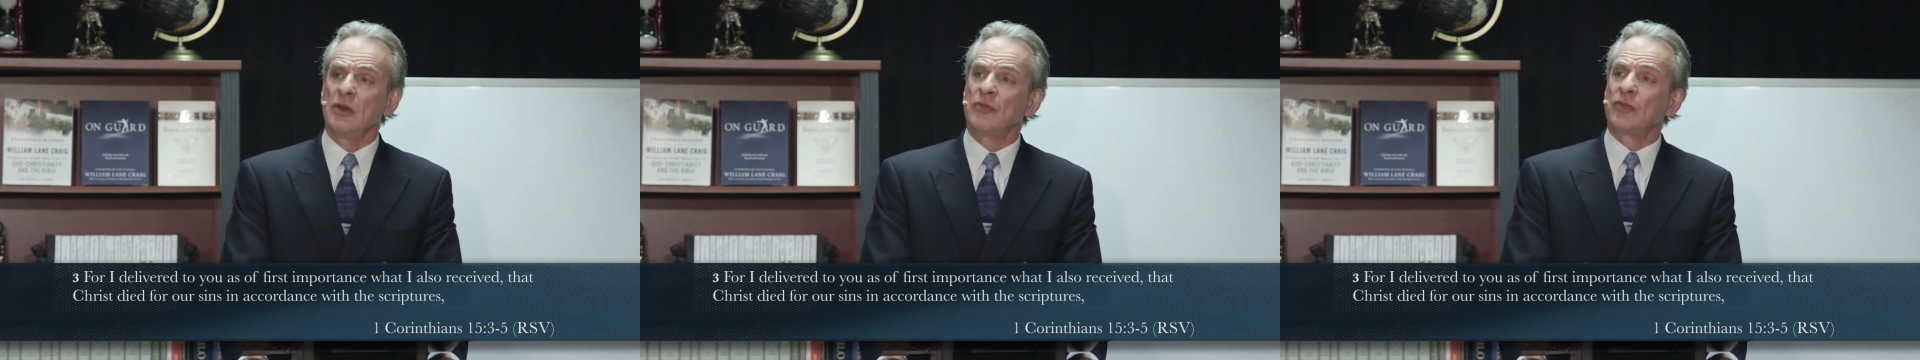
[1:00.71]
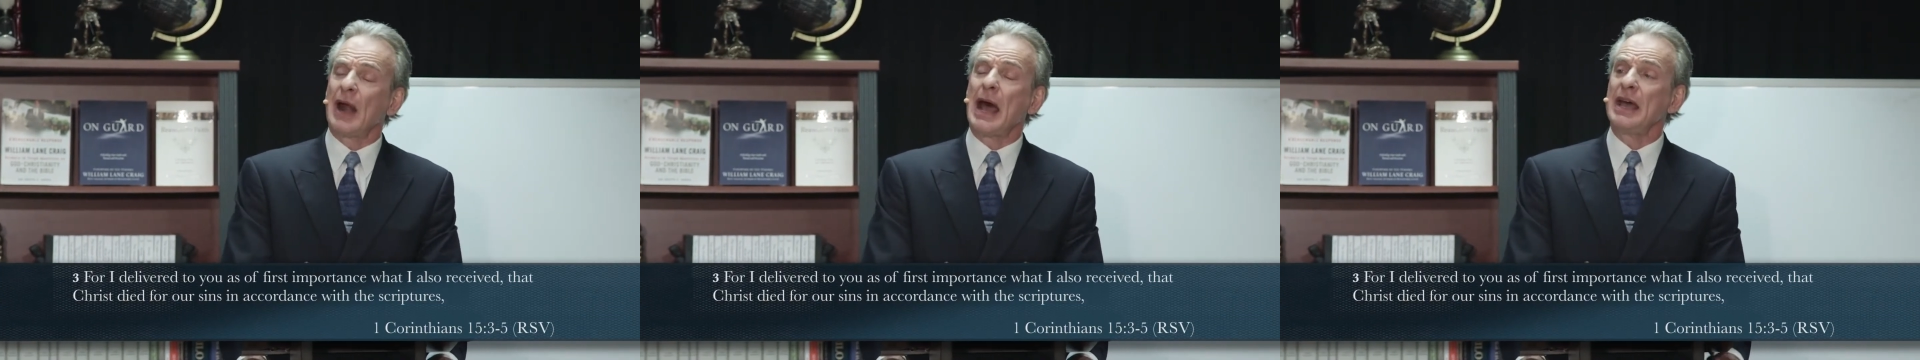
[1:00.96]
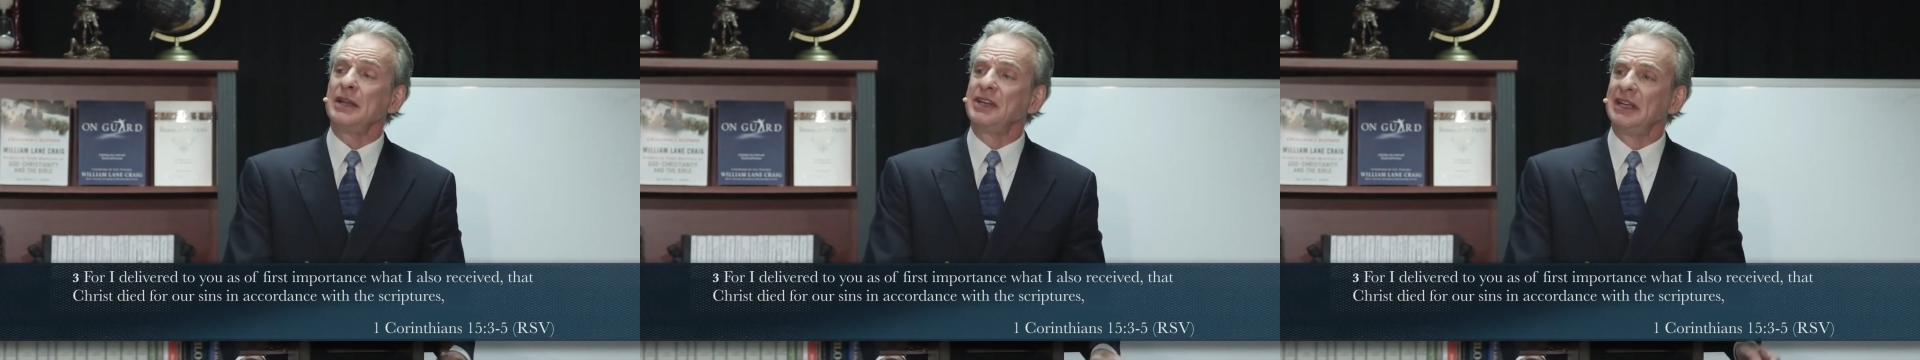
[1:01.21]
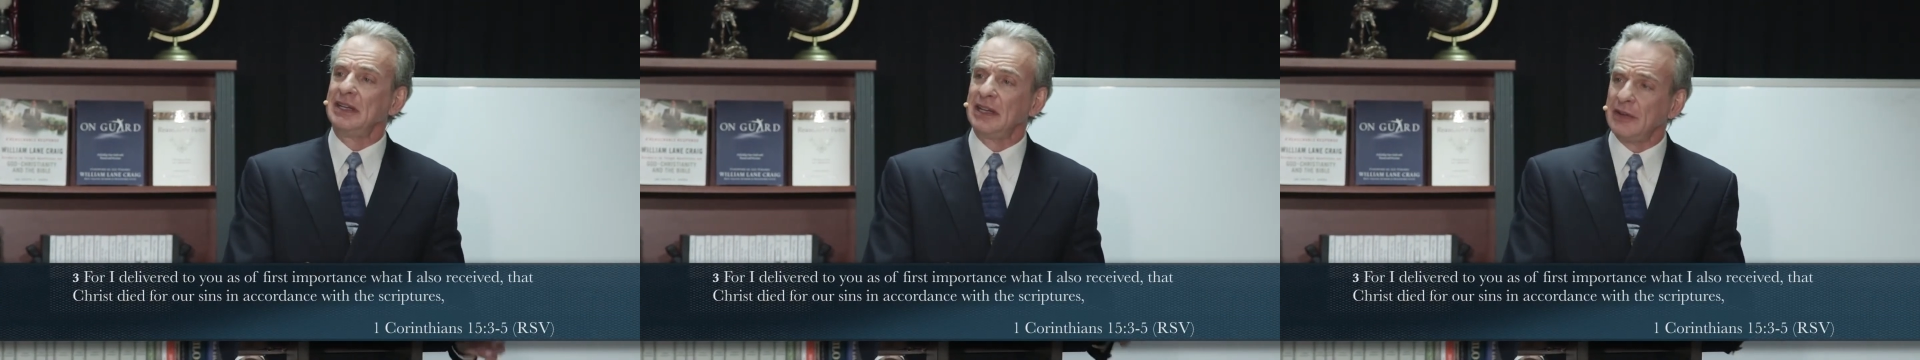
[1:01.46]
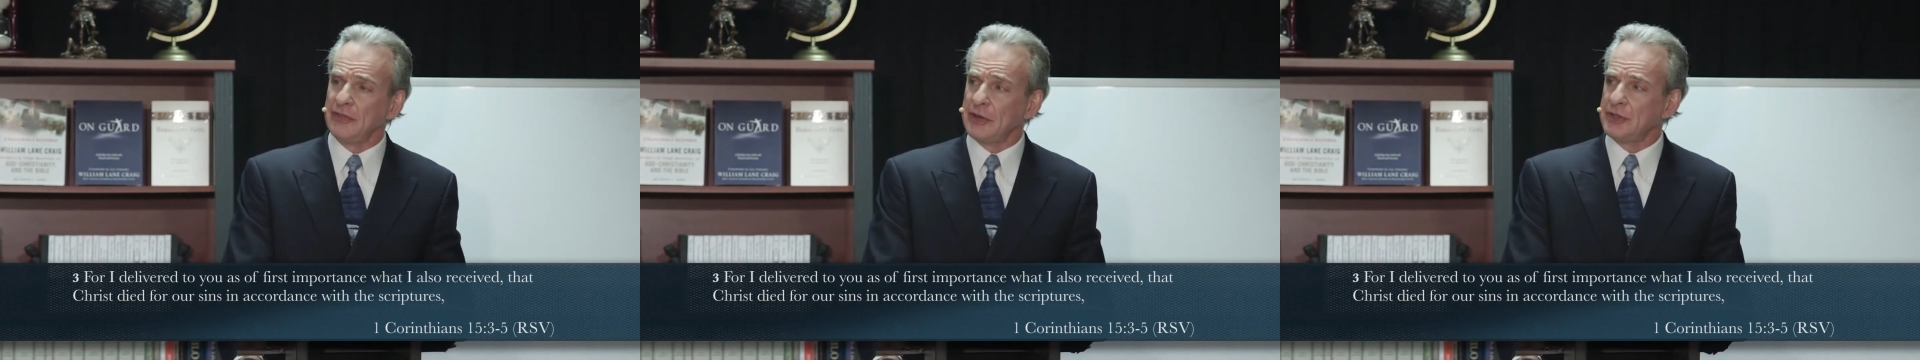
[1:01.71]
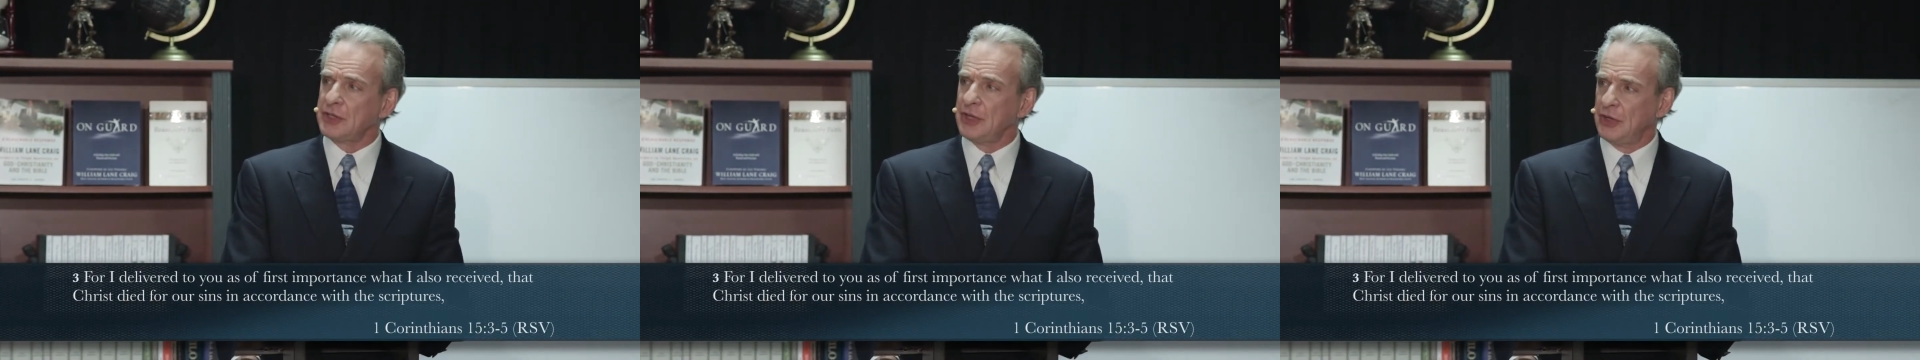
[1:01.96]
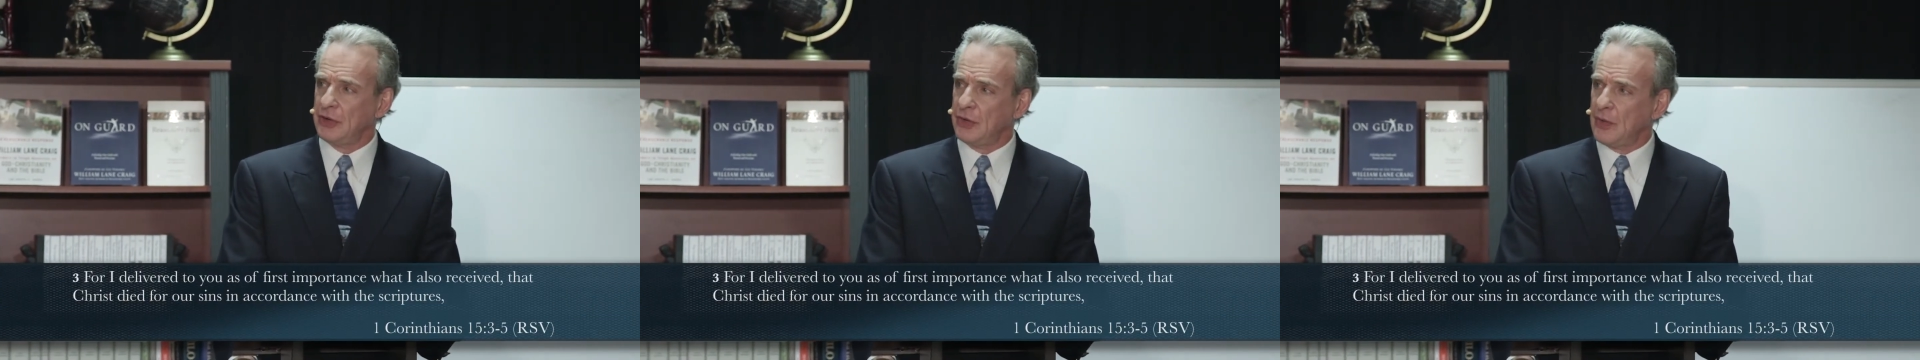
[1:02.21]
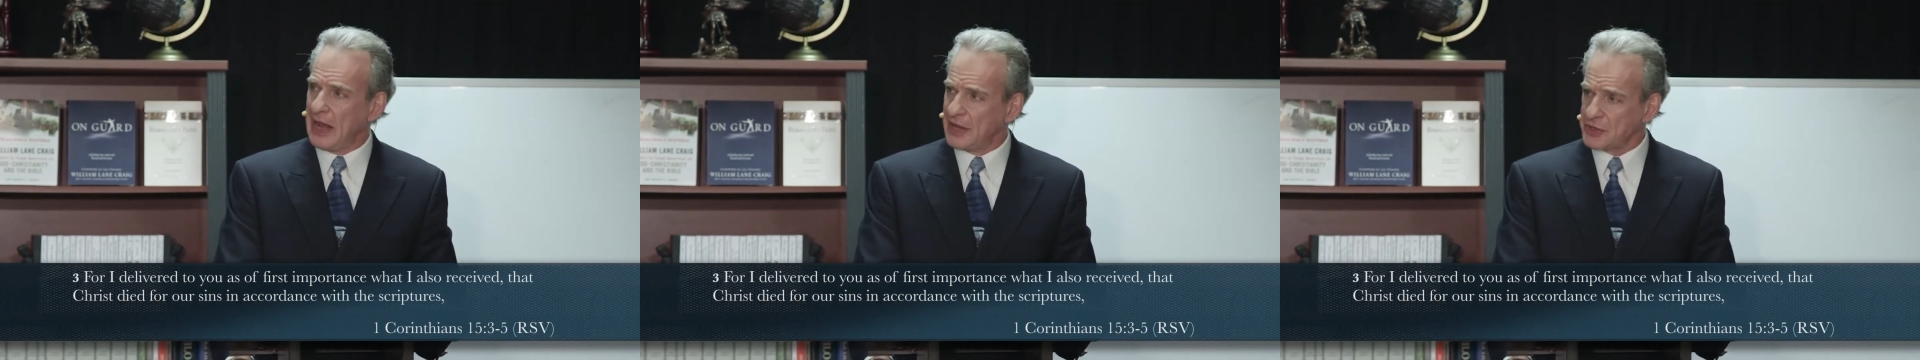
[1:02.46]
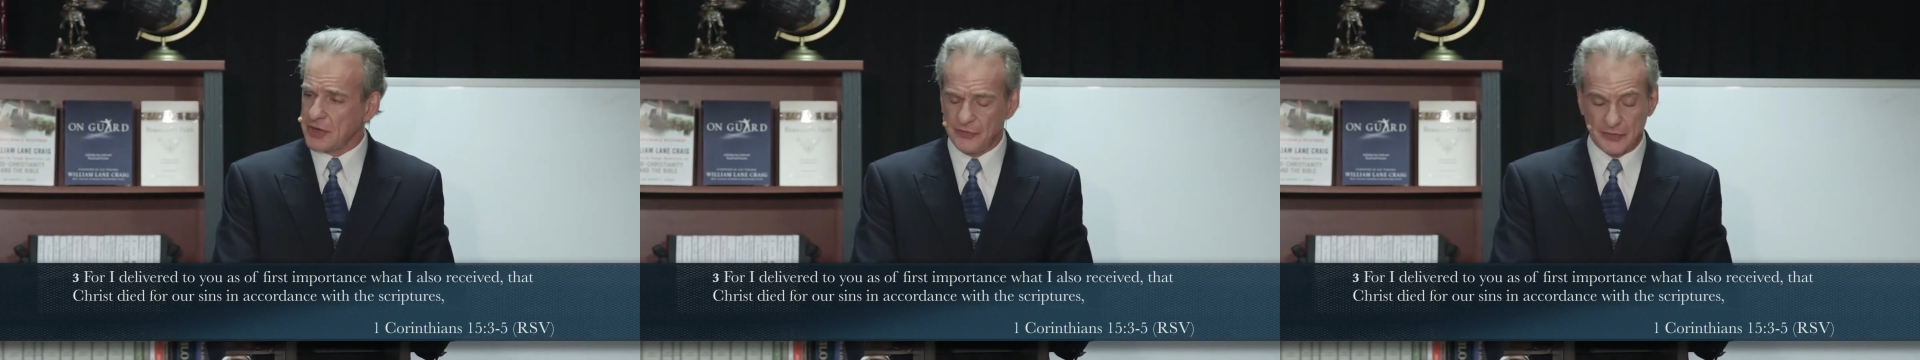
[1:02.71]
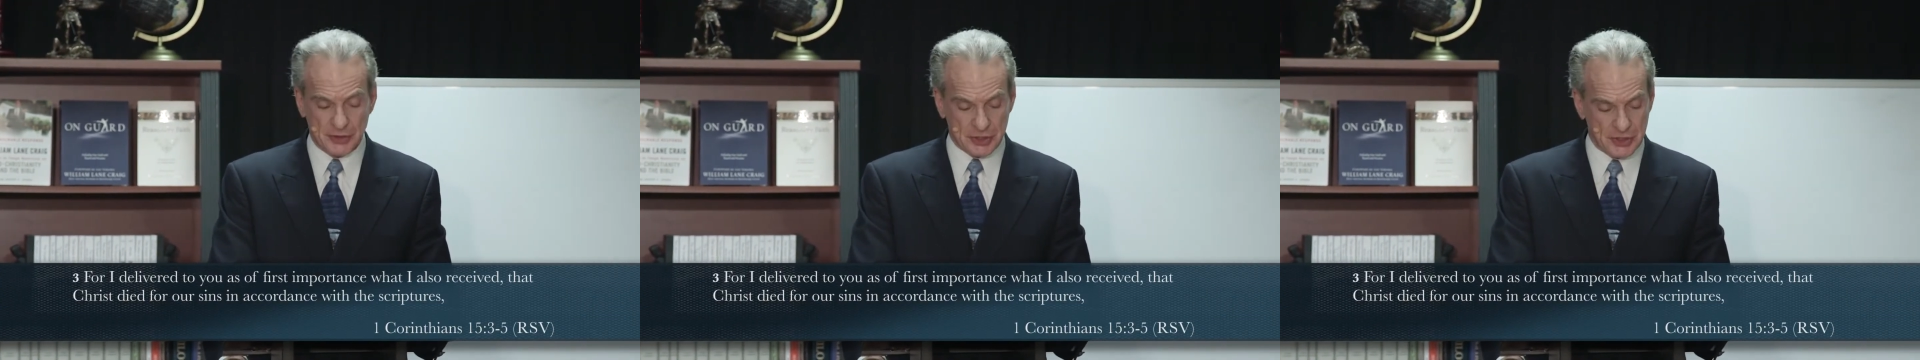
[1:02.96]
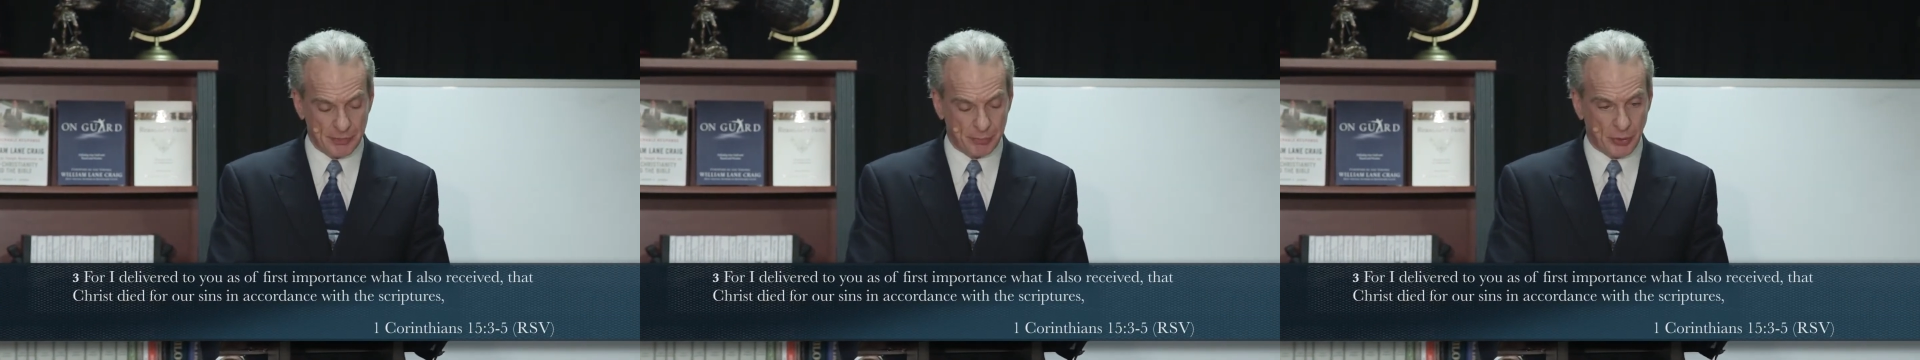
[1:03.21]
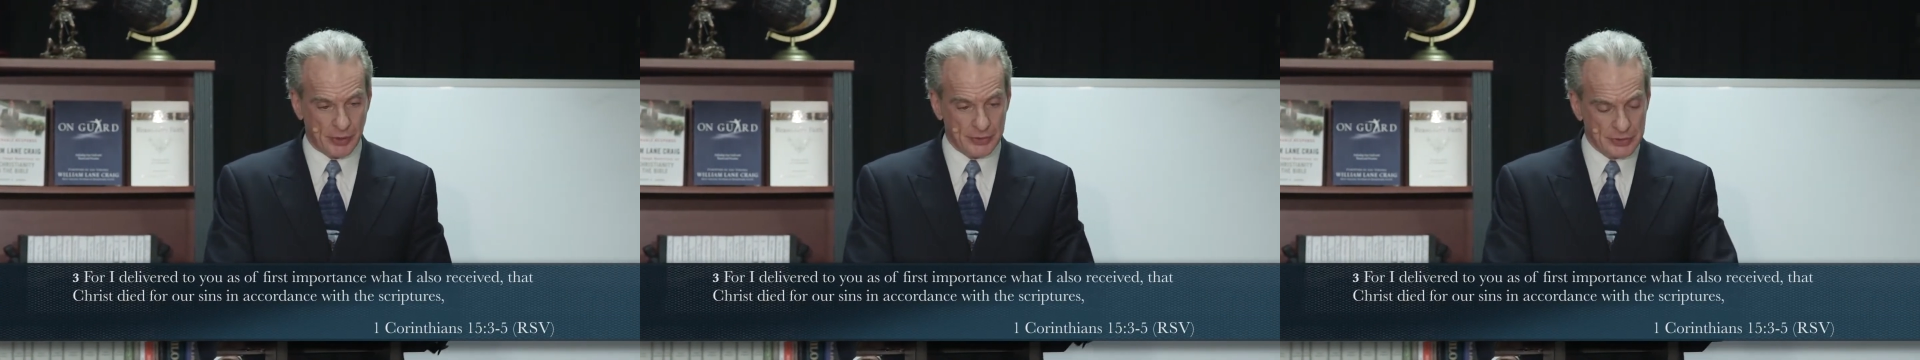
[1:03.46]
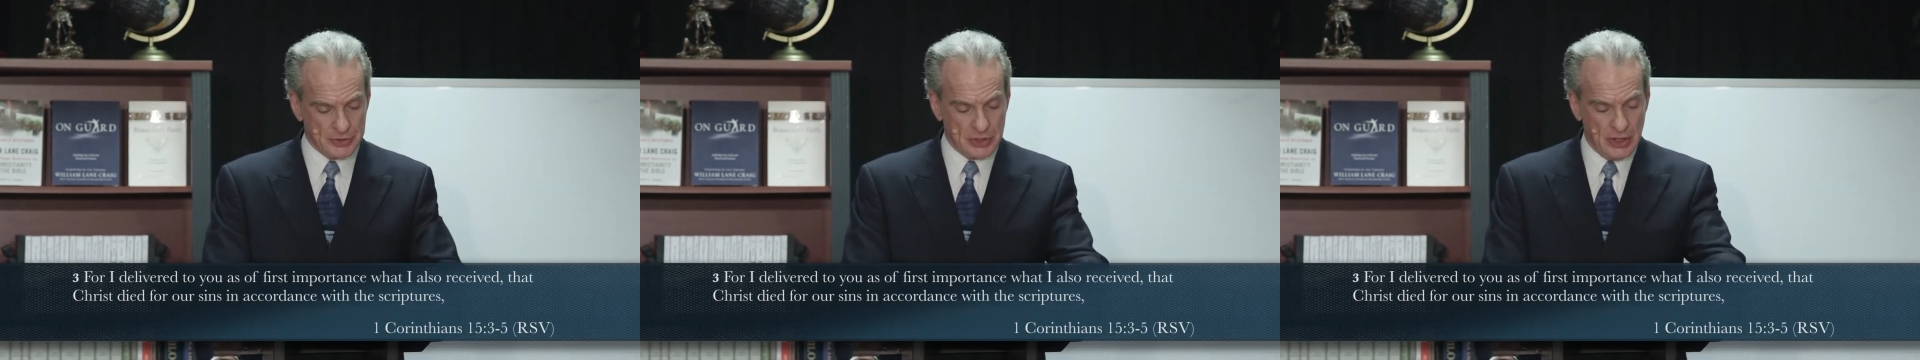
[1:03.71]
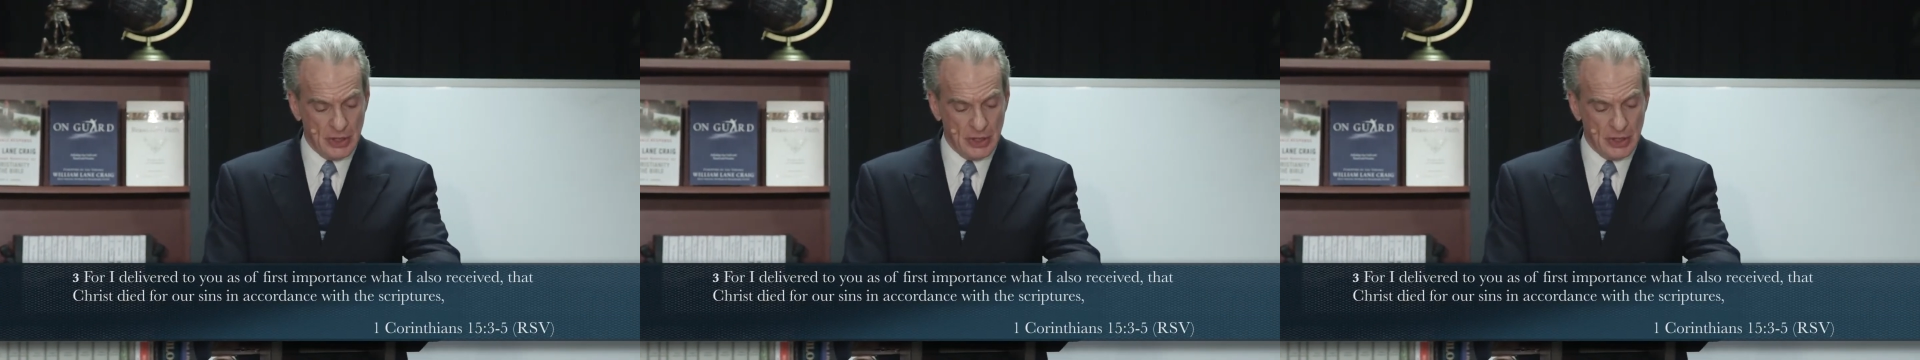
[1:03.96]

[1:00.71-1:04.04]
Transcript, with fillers: For I delivered to you as of first importance